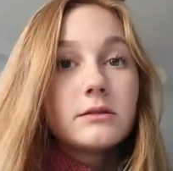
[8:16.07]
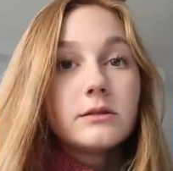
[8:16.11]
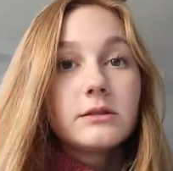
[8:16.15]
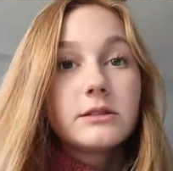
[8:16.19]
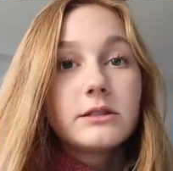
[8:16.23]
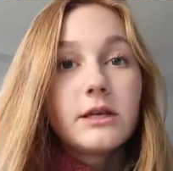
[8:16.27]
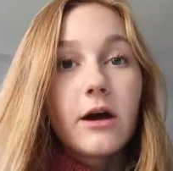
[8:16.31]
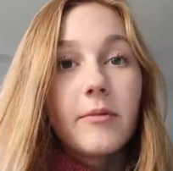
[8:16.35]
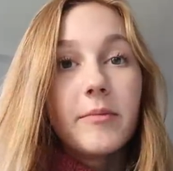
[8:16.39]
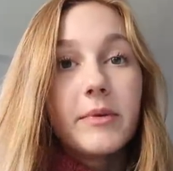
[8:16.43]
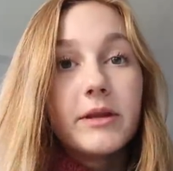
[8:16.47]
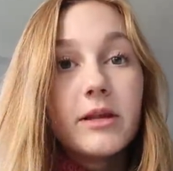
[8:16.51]

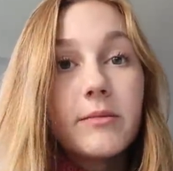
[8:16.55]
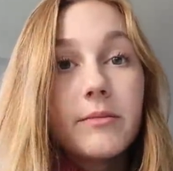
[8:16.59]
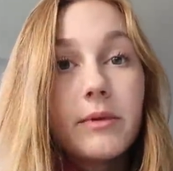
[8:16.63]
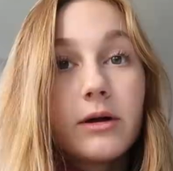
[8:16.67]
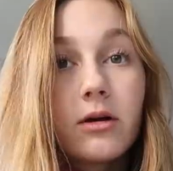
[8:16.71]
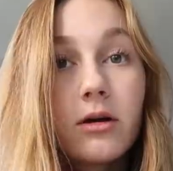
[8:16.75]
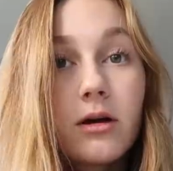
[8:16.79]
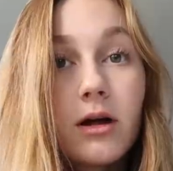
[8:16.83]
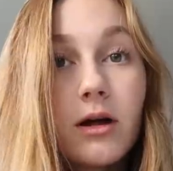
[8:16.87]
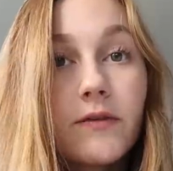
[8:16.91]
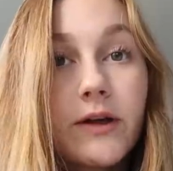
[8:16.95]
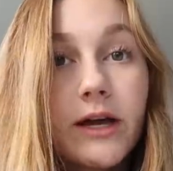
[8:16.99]
So I'm in the
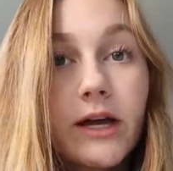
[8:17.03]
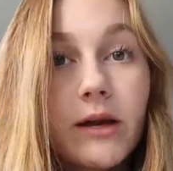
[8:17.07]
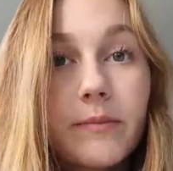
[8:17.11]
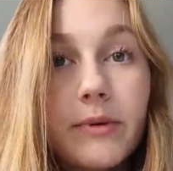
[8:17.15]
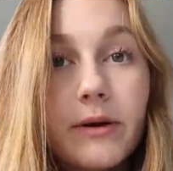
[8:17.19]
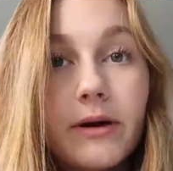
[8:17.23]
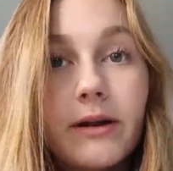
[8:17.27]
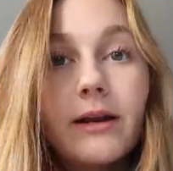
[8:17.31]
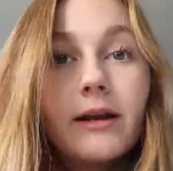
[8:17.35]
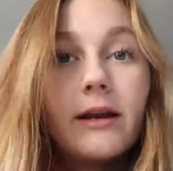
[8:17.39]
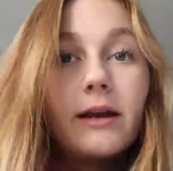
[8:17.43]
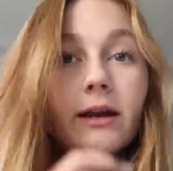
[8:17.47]
middle of like
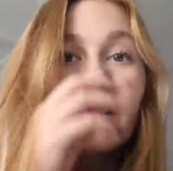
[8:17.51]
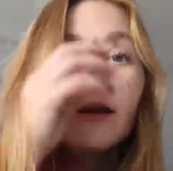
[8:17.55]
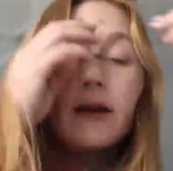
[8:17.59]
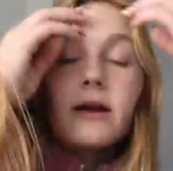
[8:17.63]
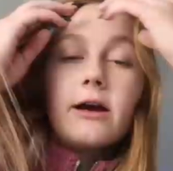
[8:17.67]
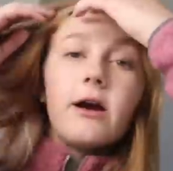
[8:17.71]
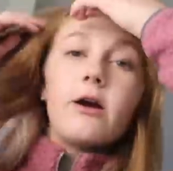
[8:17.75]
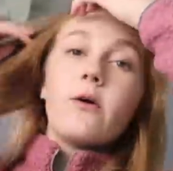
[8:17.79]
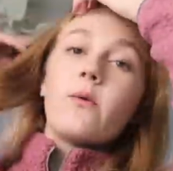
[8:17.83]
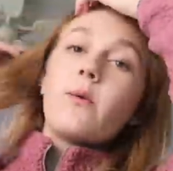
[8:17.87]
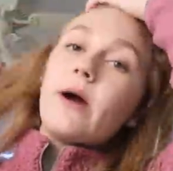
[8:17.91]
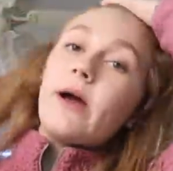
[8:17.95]

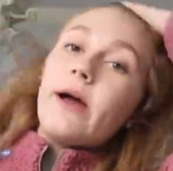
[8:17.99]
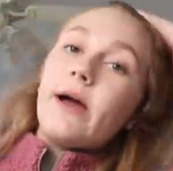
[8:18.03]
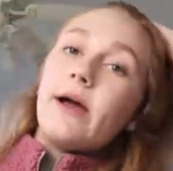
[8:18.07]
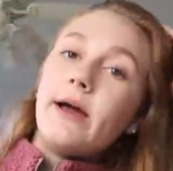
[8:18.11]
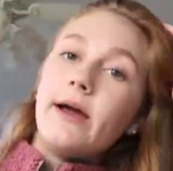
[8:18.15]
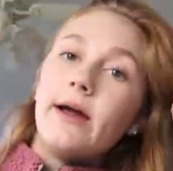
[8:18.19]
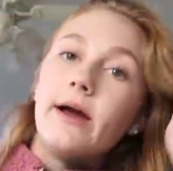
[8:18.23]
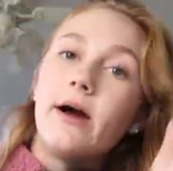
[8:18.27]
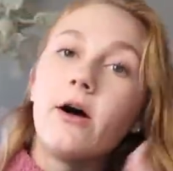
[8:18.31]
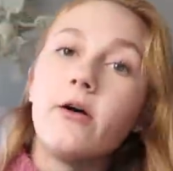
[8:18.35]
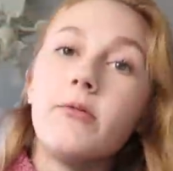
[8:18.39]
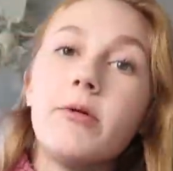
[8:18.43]
putting
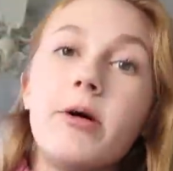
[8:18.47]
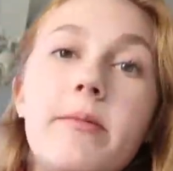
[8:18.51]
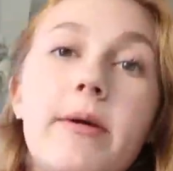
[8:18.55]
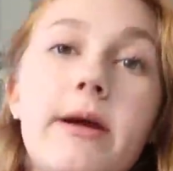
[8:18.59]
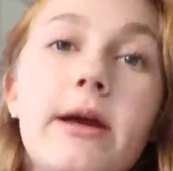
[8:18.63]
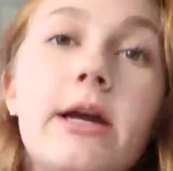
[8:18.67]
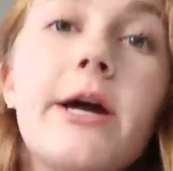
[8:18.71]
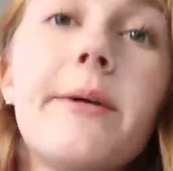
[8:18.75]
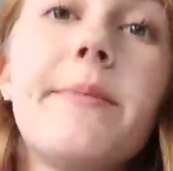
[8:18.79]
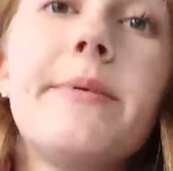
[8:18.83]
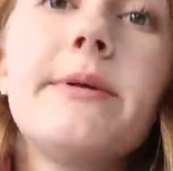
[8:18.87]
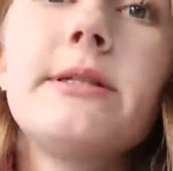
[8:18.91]
away all my
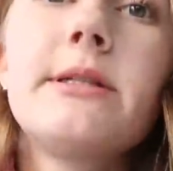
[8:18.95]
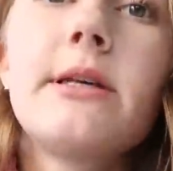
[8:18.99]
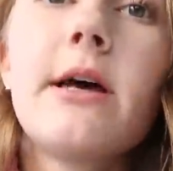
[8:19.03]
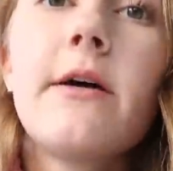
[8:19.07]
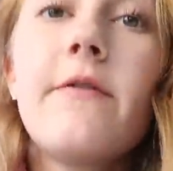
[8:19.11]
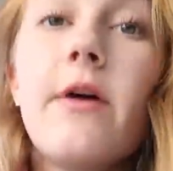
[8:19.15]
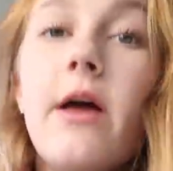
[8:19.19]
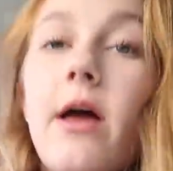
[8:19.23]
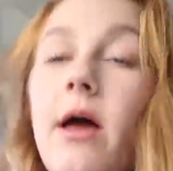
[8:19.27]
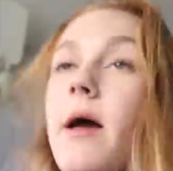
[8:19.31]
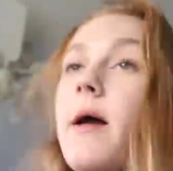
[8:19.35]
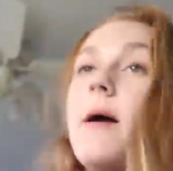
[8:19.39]
makeup and stuff,